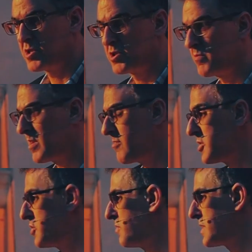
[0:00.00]
various
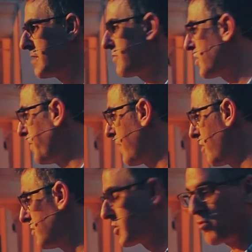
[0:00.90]
students here have told their
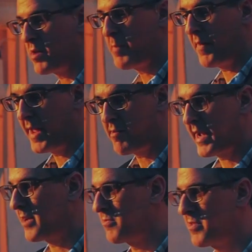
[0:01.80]
own story about their
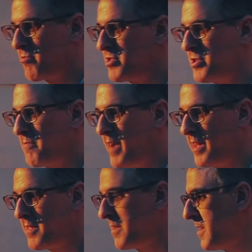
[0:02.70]
encounter with the Christian faith.